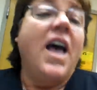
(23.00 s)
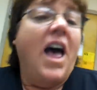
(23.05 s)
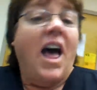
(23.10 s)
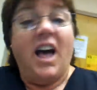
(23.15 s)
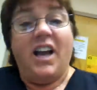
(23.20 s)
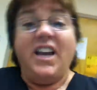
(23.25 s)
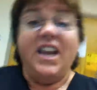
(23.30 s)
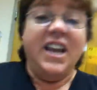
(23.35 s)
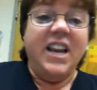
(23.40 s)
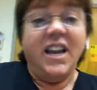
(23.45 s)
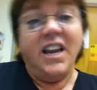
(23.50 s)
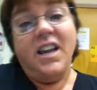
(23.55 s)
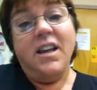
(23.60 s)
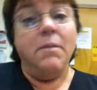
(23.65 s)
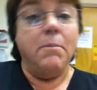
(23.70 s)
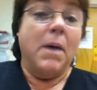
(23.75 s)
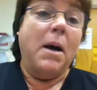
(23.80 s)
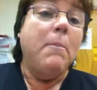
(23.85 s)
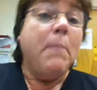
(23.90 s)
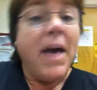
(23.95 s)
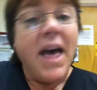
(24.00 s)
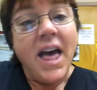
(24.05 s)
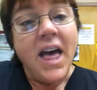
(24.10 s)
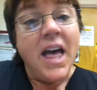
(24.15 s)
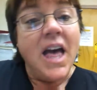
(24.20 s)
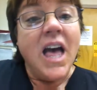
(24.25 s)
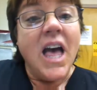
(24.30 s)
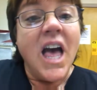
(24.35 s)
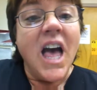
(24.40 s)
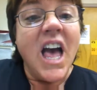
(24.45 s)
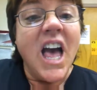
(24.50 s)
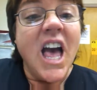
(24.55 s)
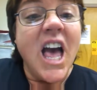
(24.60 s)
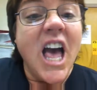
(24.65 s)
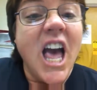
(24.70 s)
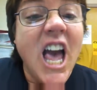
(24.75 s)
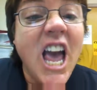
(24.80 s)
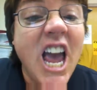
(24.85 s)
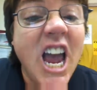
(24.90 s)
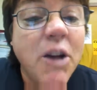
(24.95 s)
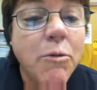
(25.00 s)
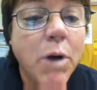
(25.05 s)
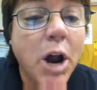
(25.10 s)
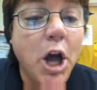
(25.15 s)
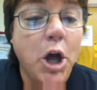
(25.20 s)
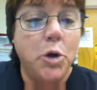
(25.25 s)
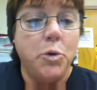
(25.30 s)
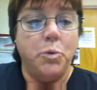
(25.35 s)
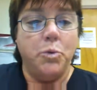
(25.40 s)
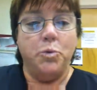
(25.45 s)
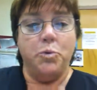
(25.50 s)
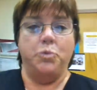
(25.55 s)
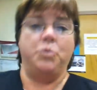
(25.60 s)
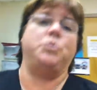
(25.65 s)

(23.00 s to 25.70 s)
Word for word: I give him a hero.